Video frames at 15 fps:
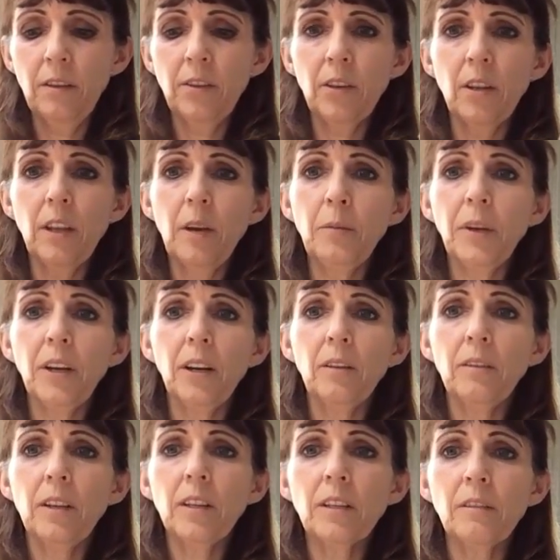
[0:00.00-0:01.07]
So there we go,
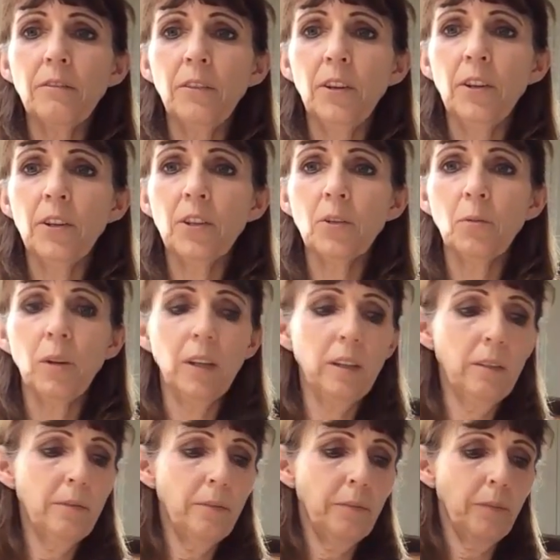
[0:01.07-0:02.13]
there's the first
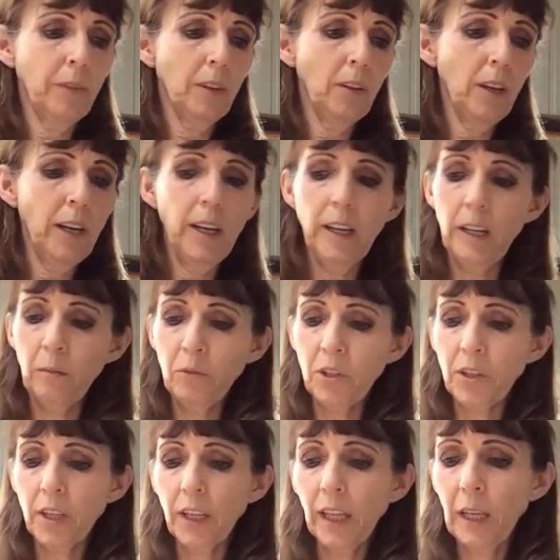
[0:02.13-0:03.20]
one. Okay, I'm
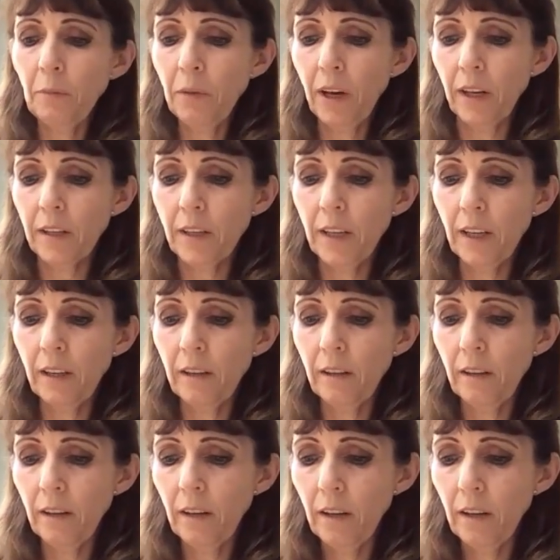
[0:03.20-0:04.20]
just going to keep cutting.